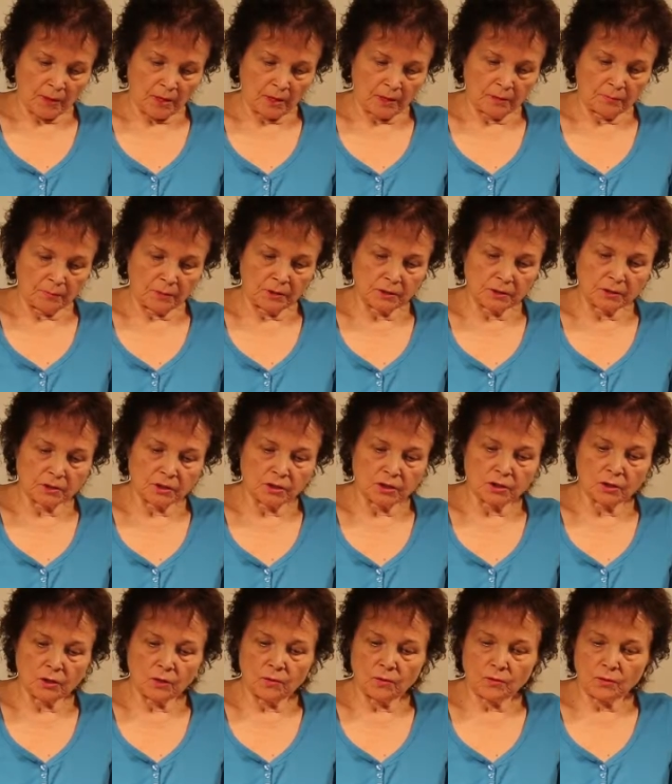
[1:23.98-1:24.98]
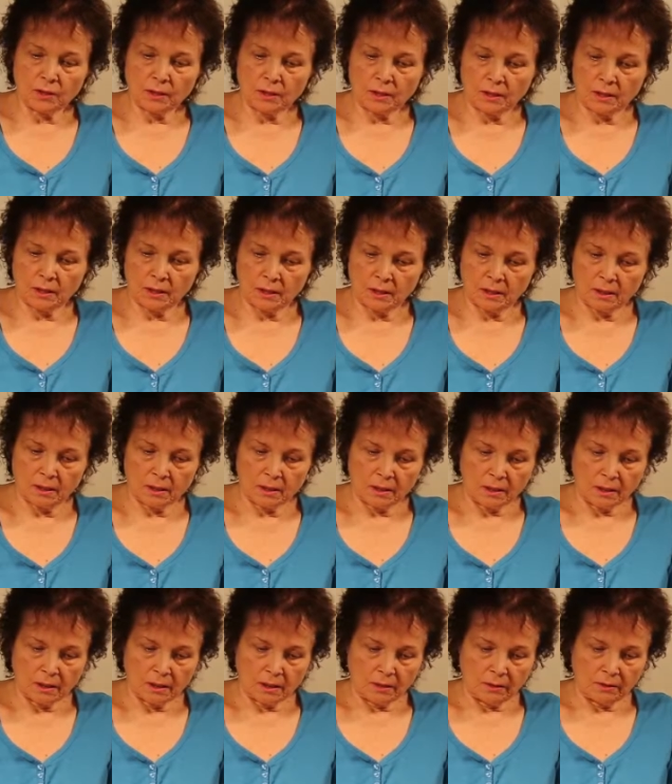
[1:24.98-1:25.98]
And I'm going to soak
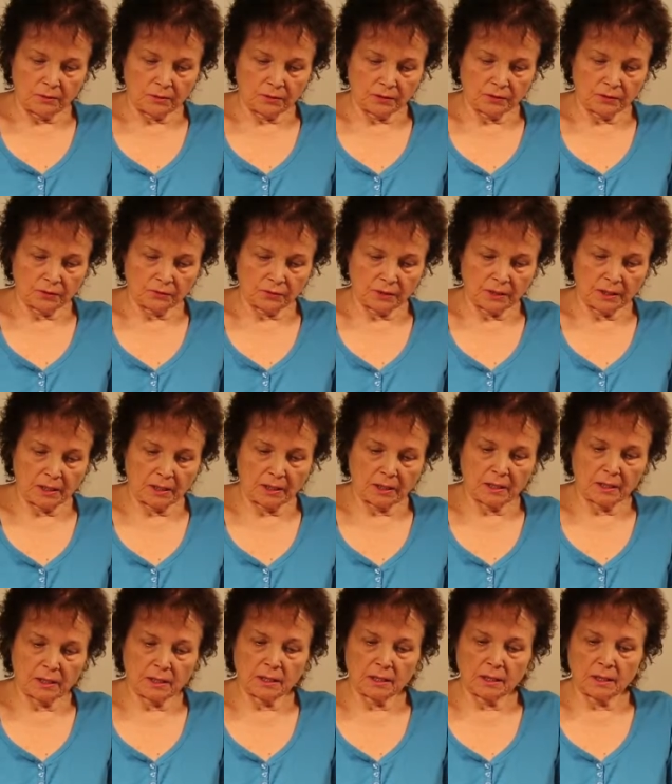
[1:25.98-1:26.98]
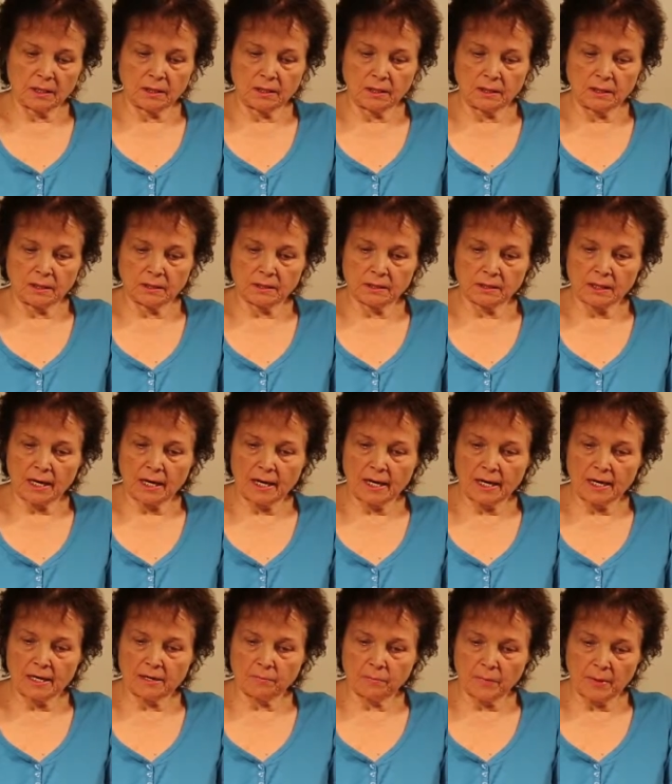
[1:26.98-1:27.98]
the zucchini in this
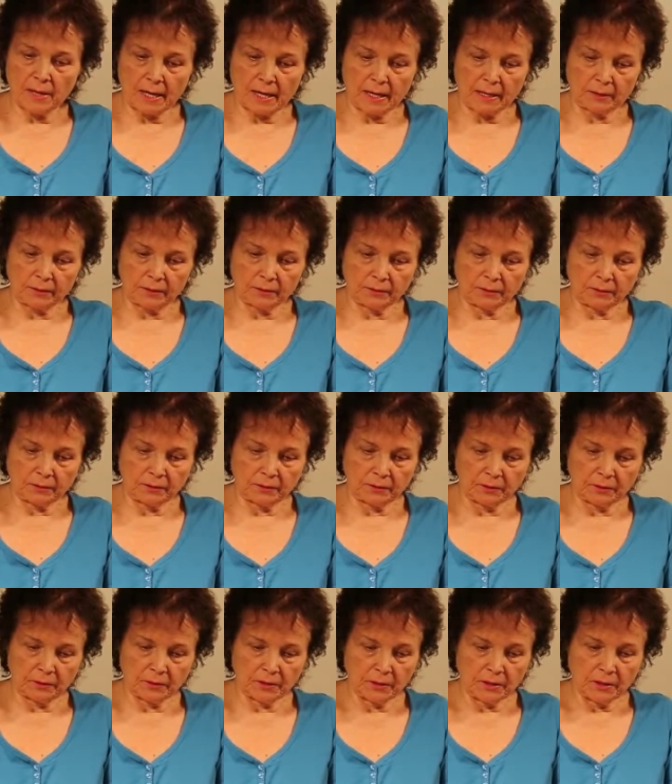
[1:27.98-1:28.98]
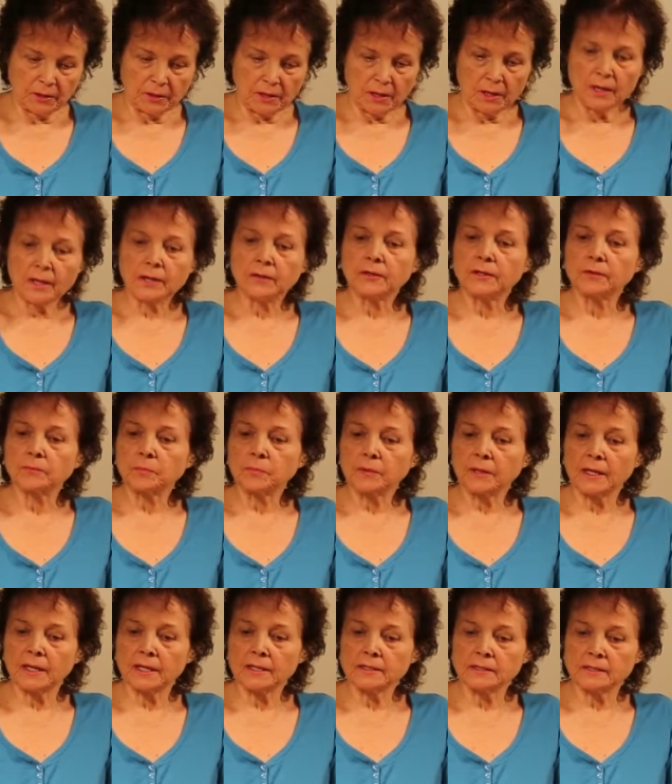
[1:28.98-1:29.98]
egg batter and then
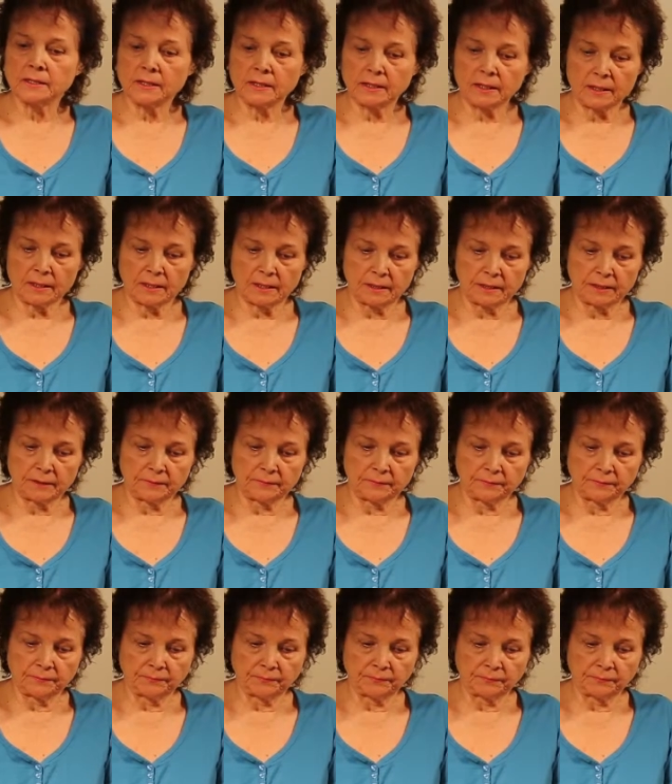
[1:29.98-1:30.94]
place it in